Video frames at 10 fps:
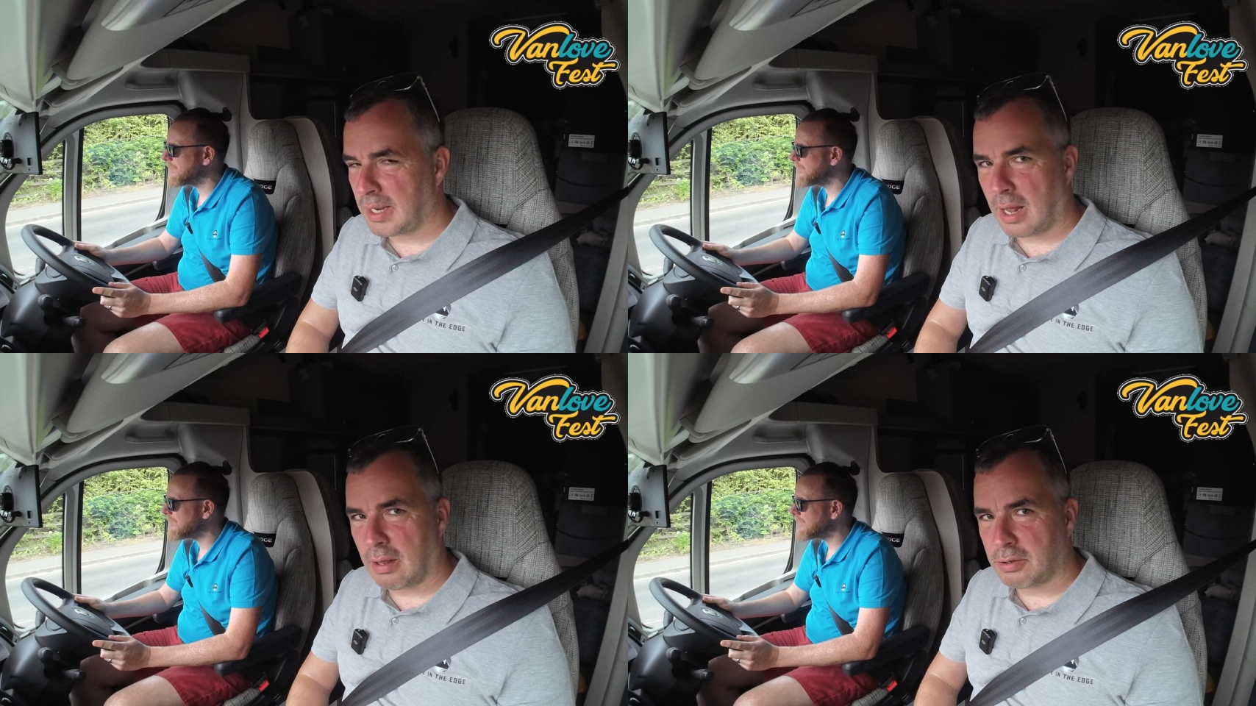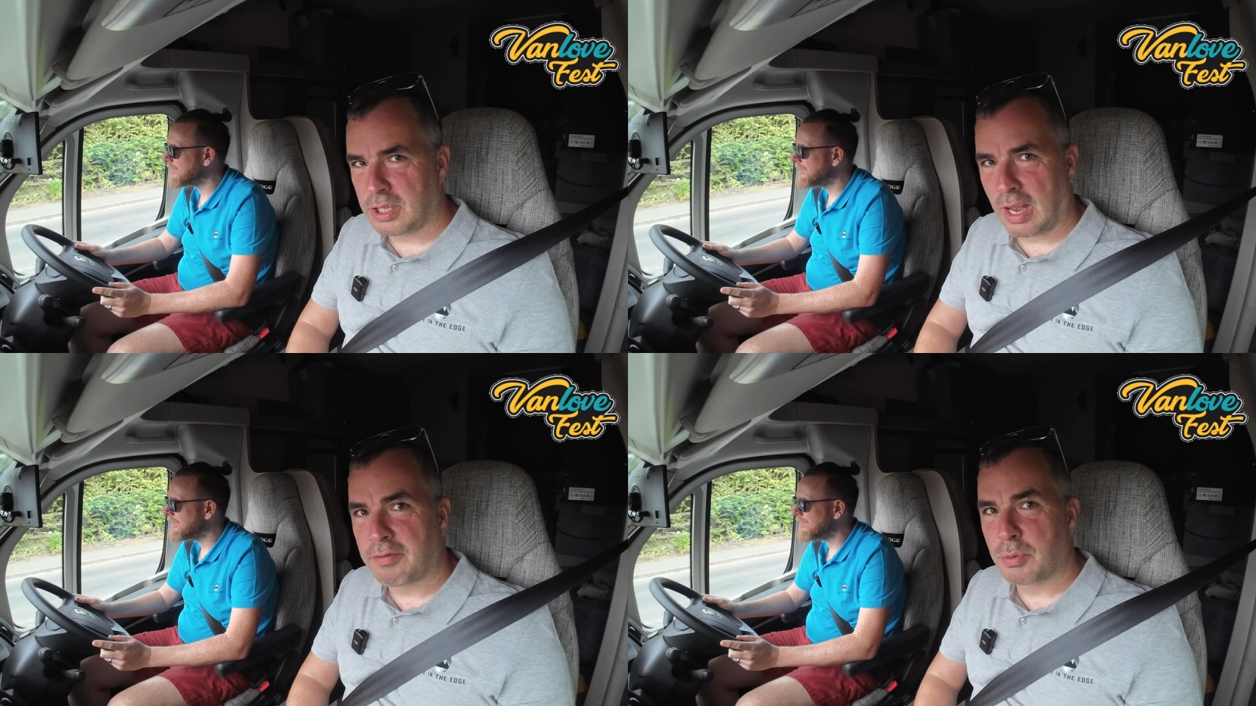Speaker 1: how long do
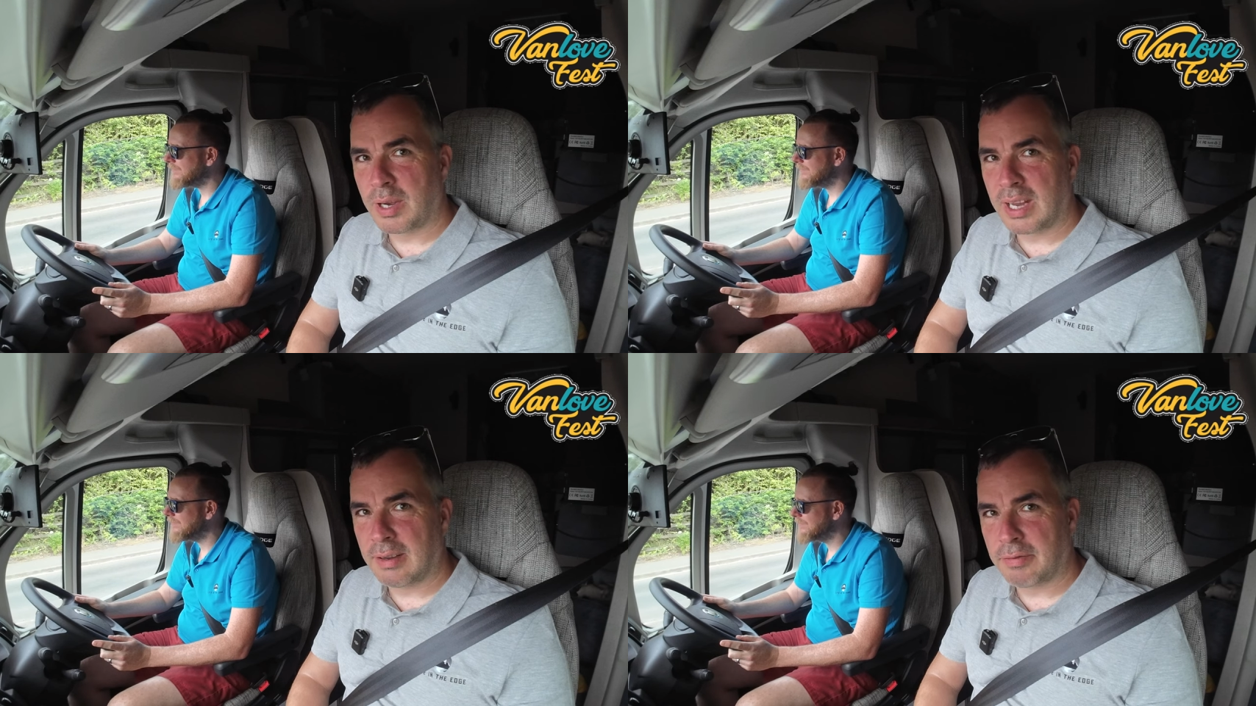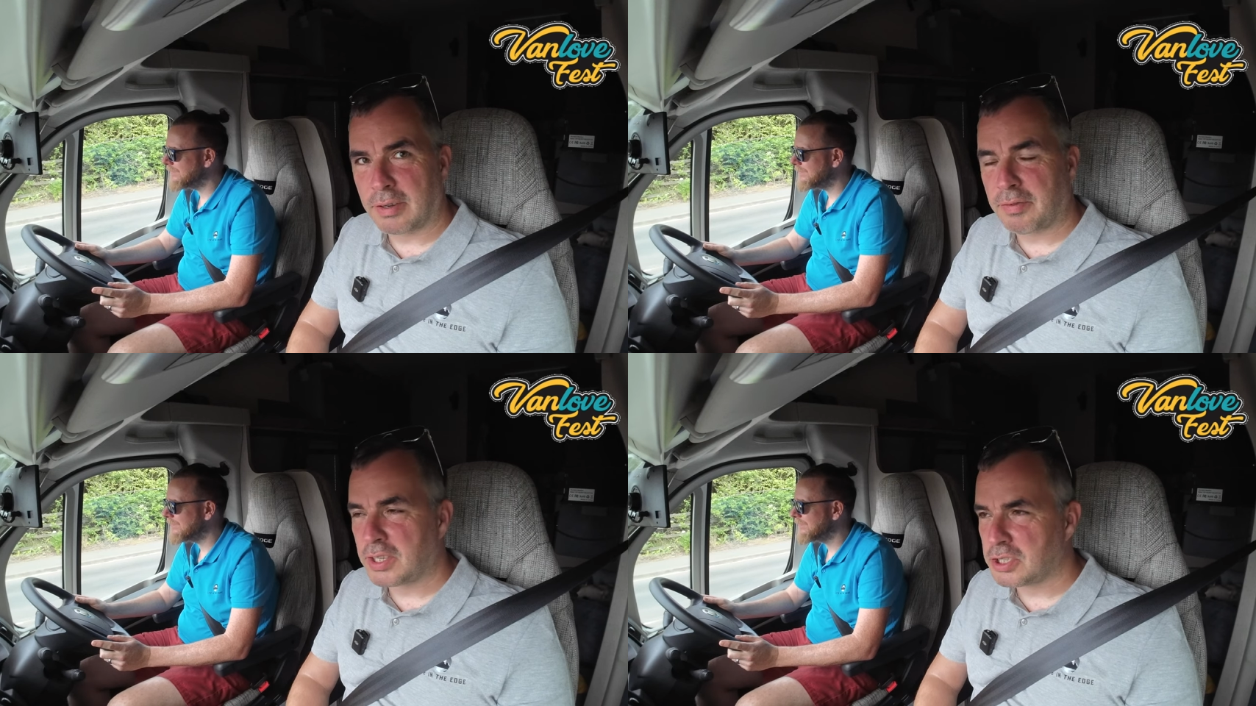you have to wait for
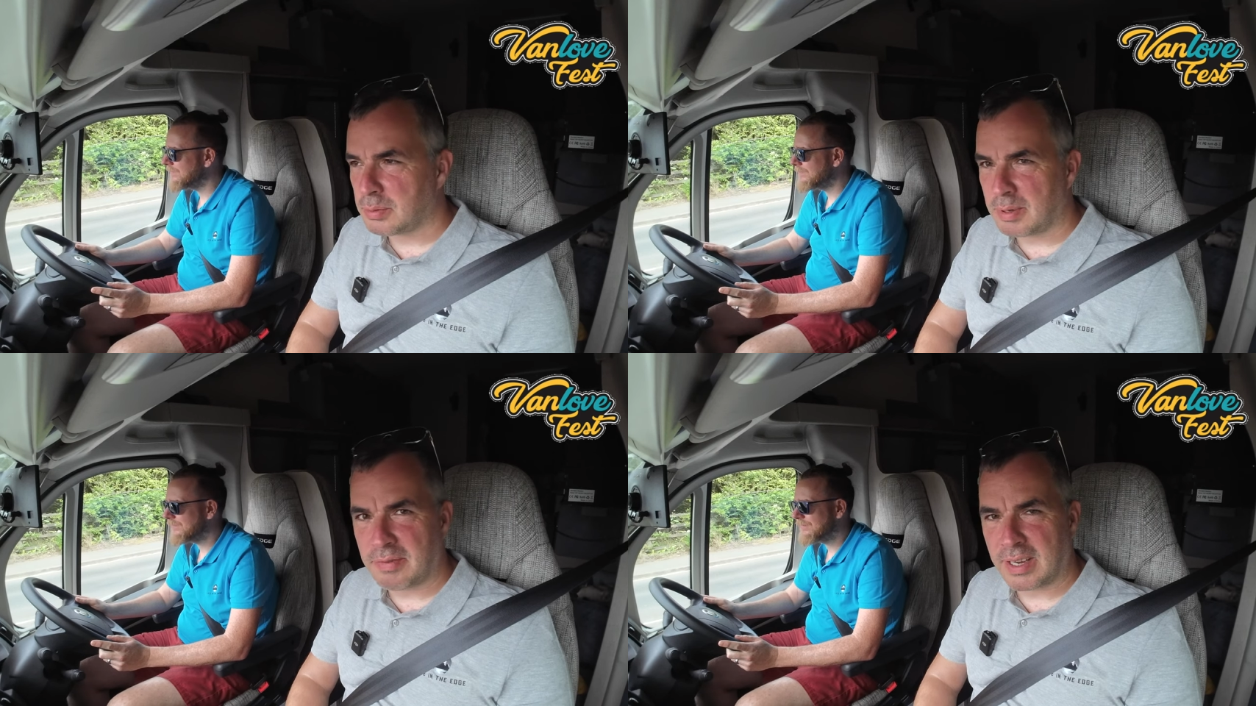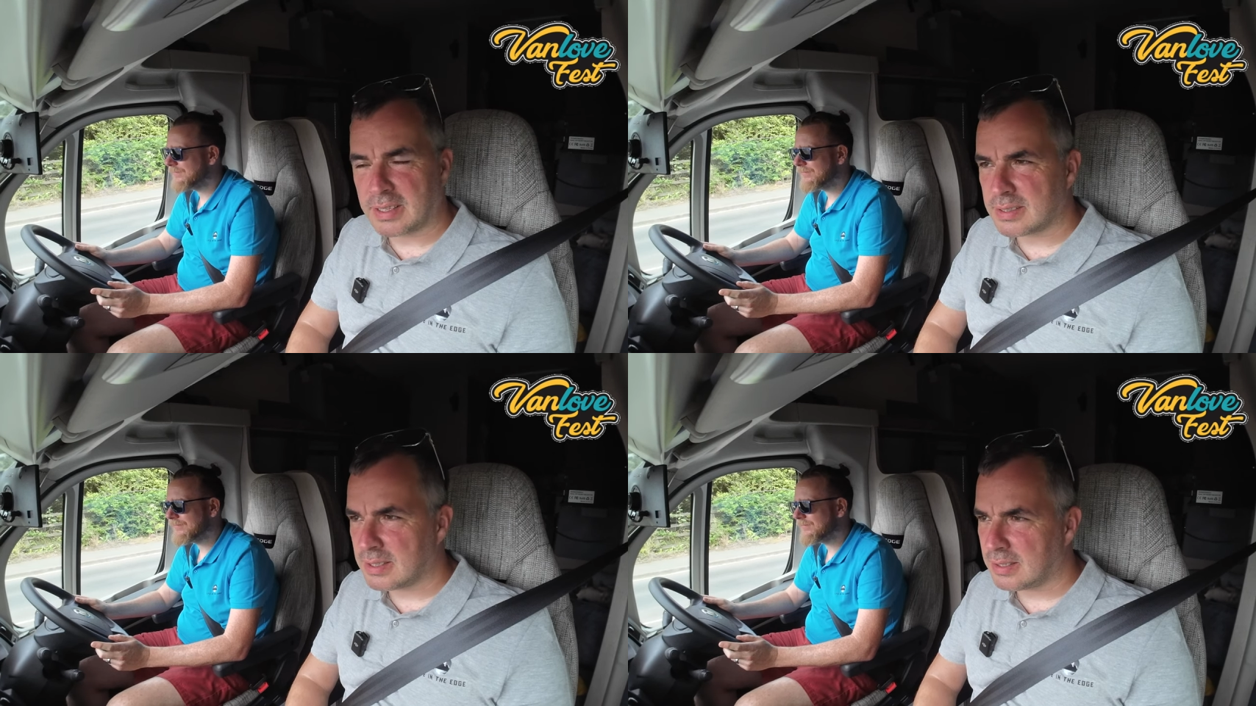a fridge to be
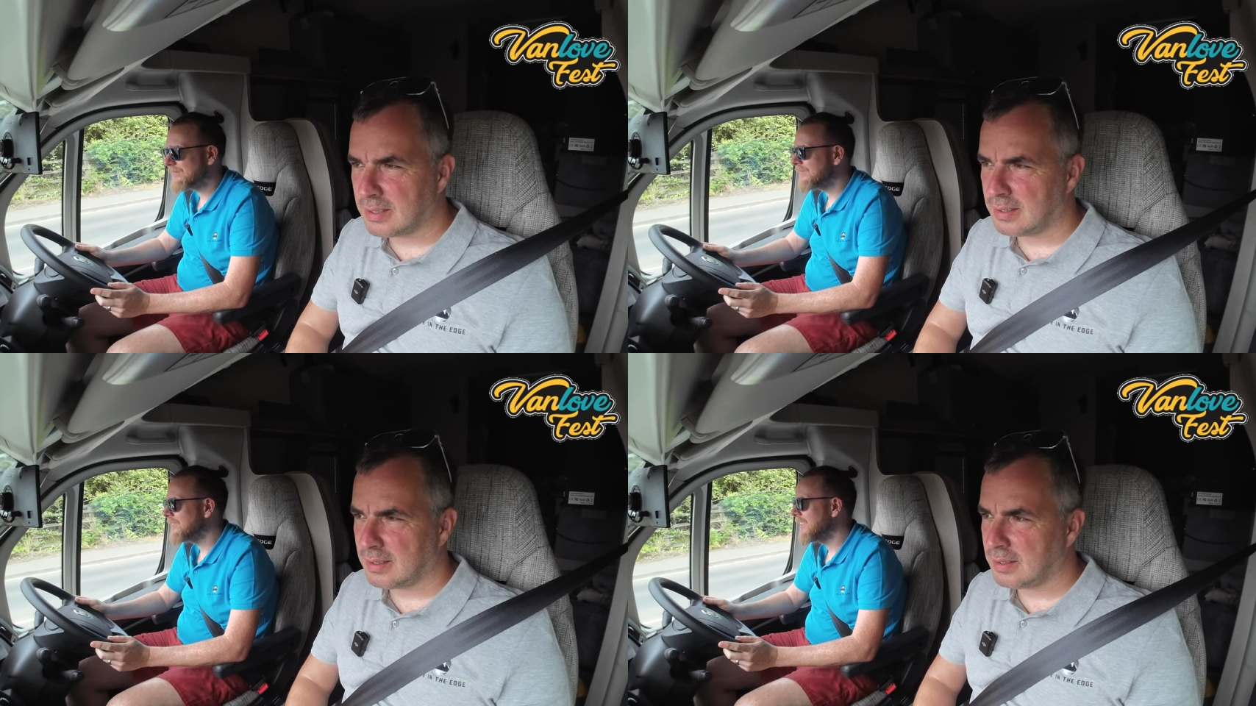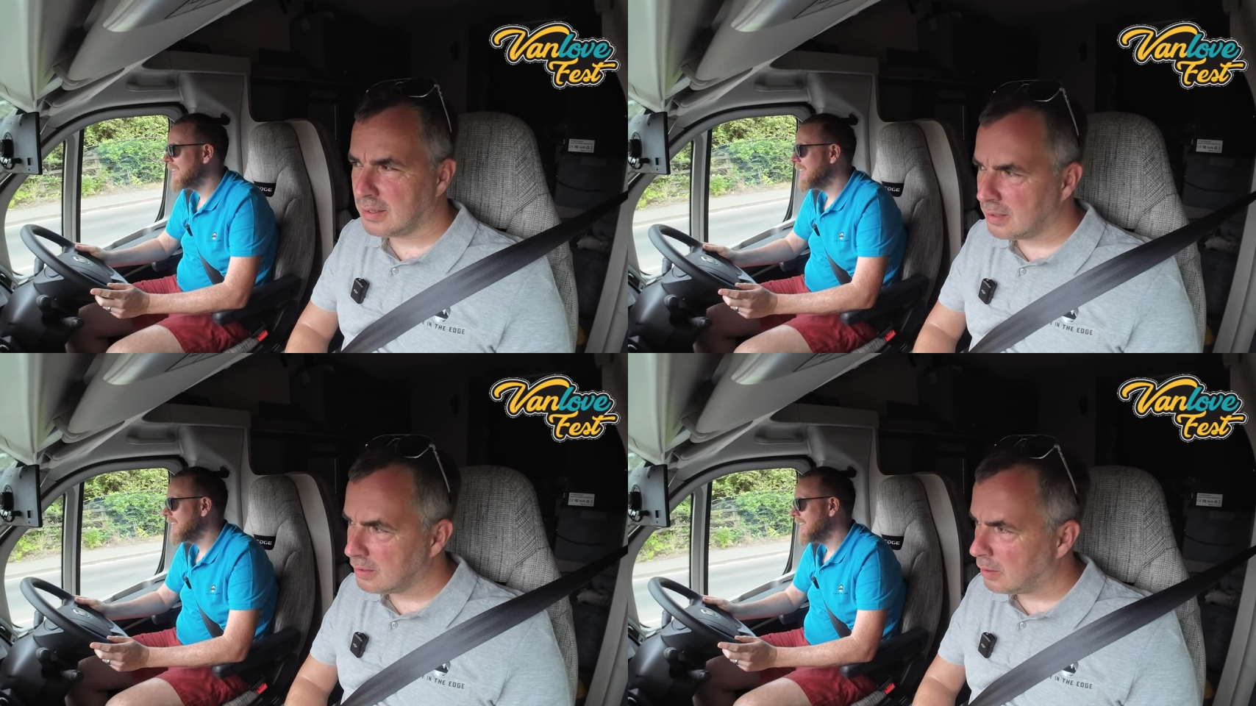fixed?
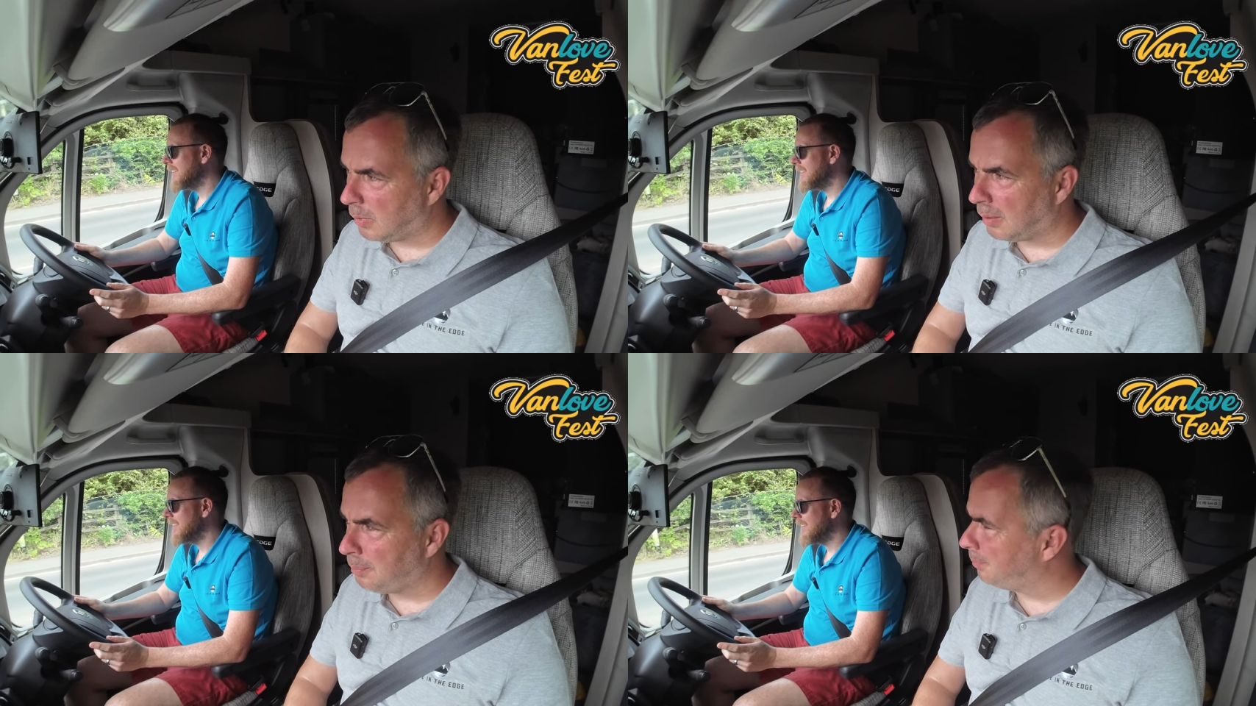Come on.